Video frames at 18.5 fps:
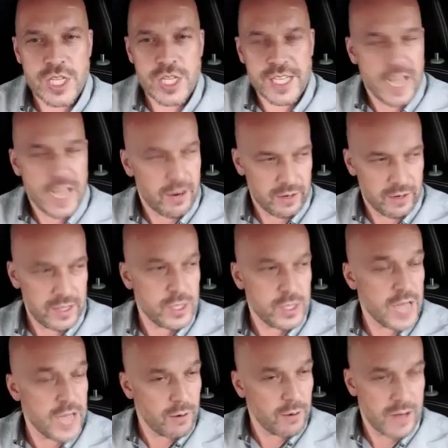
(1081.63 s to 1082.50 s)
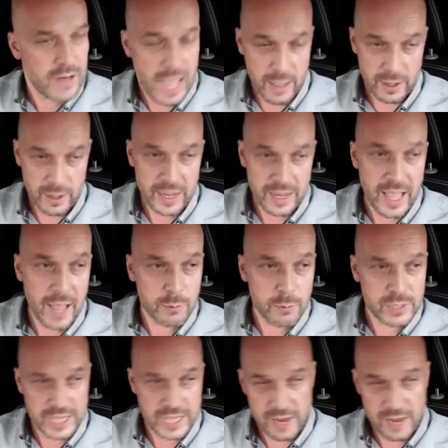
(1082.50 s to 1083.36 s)
Karen, tell how, how
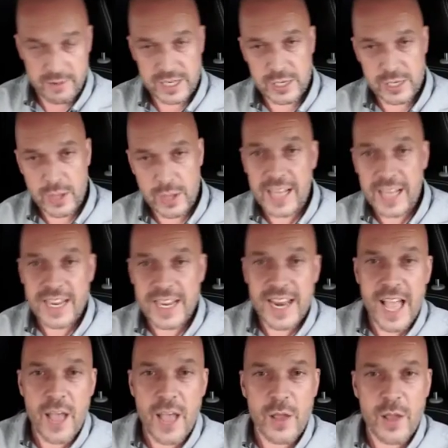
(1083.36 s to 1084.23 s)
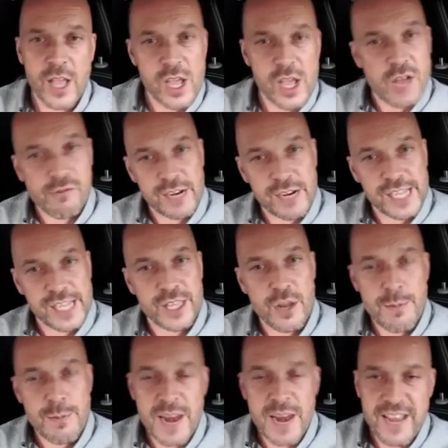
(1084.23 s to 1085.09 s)
would Karen tell? I don't know. I can't really do
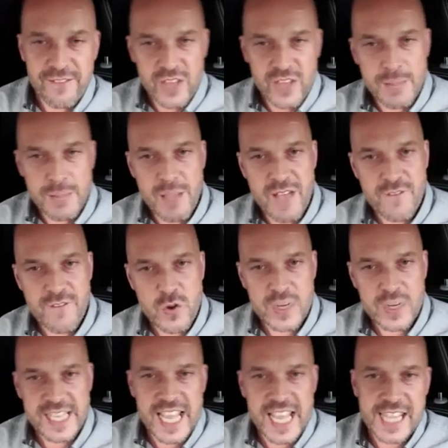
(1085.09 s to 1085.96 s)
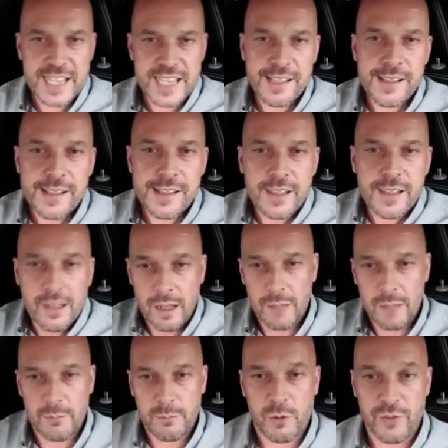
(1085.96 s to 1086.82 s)
many female voices.
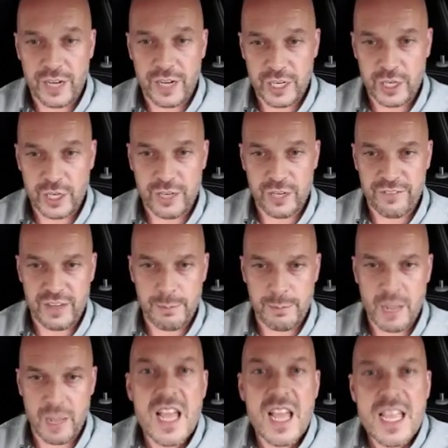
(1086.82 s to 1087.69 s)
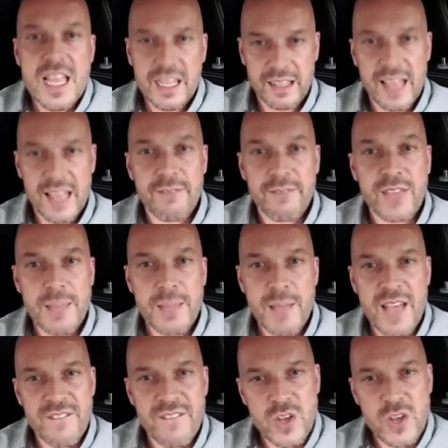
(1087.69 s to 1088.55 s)
I'm not very good at female.
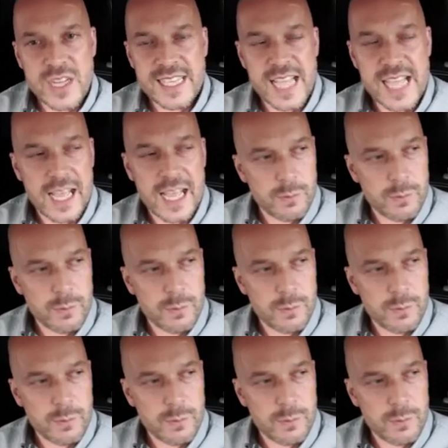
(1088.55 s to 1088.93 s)
Female voices.